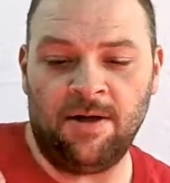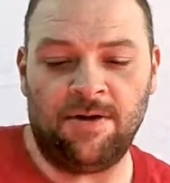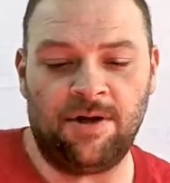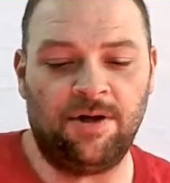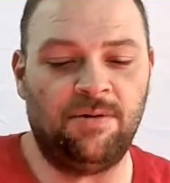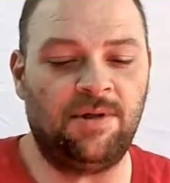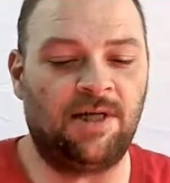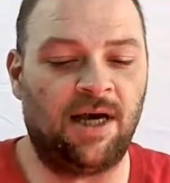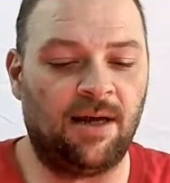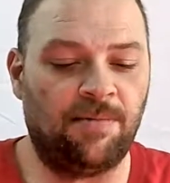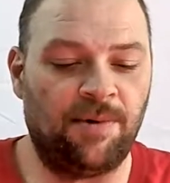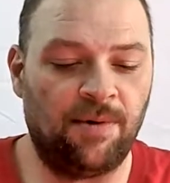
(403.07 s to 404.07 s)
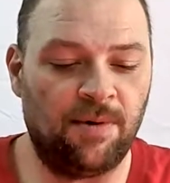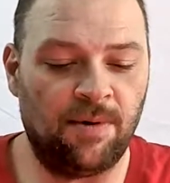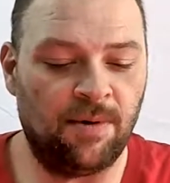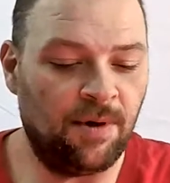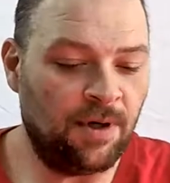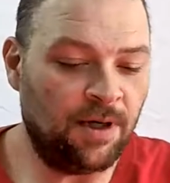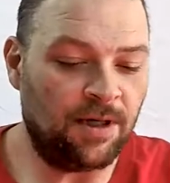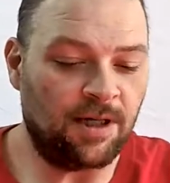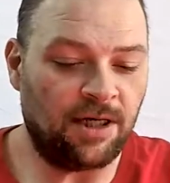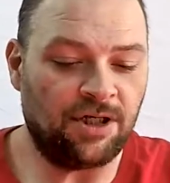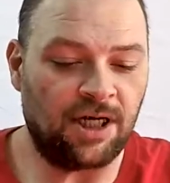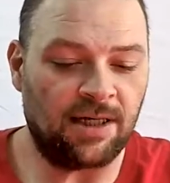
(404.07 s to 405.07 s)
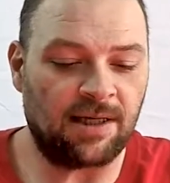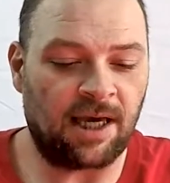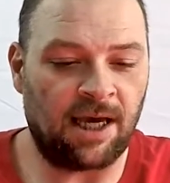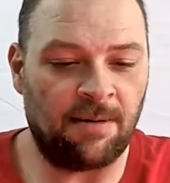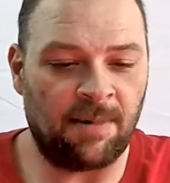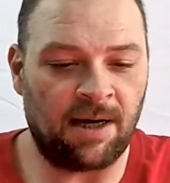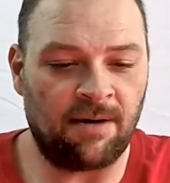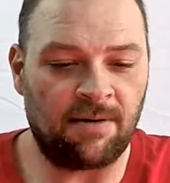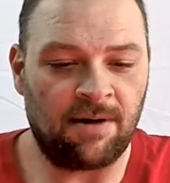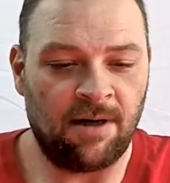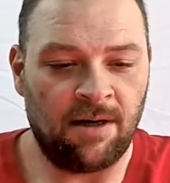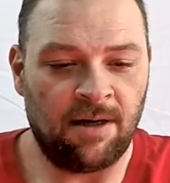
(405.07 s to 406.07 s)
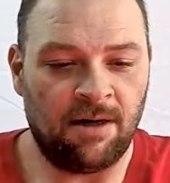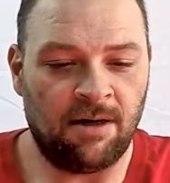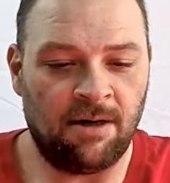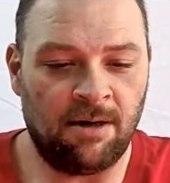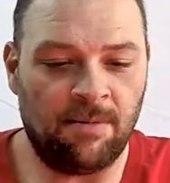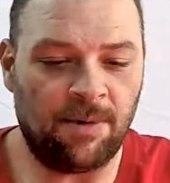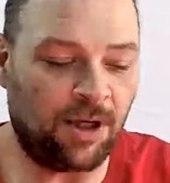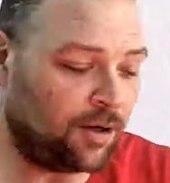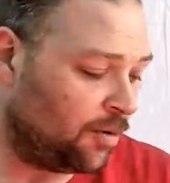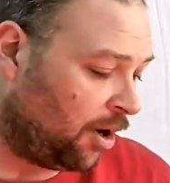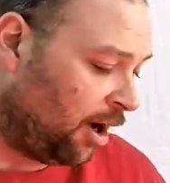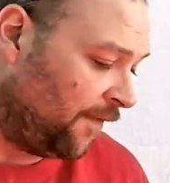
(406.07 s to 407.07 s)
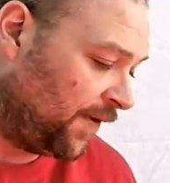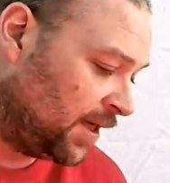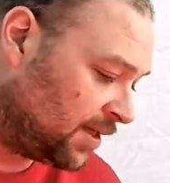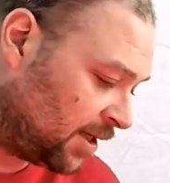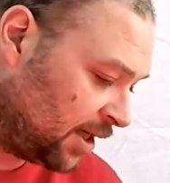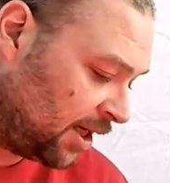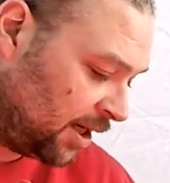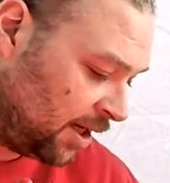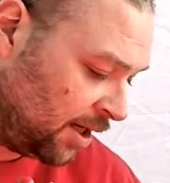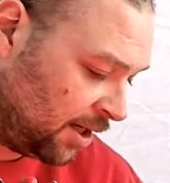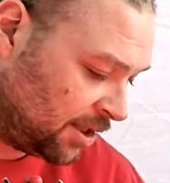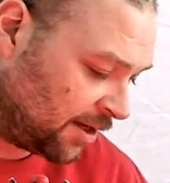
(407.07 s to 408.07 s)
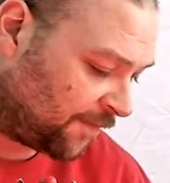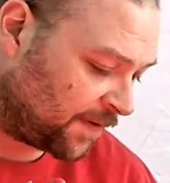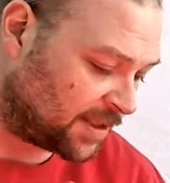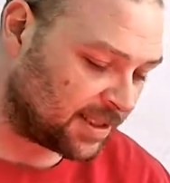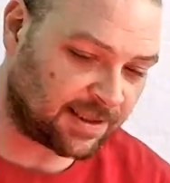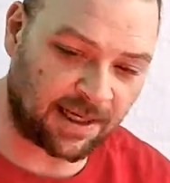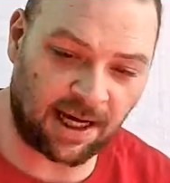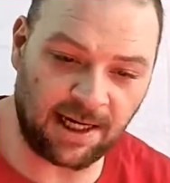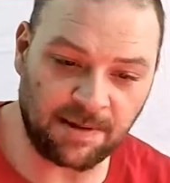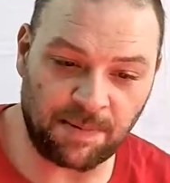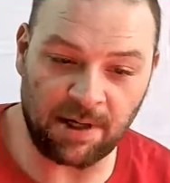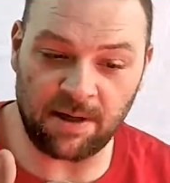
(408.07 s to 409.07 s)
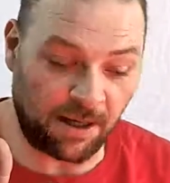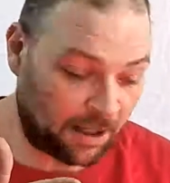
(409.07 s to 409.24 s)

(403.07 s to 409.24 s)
the new Deadpool that just came out. You know, obviously difference in size, but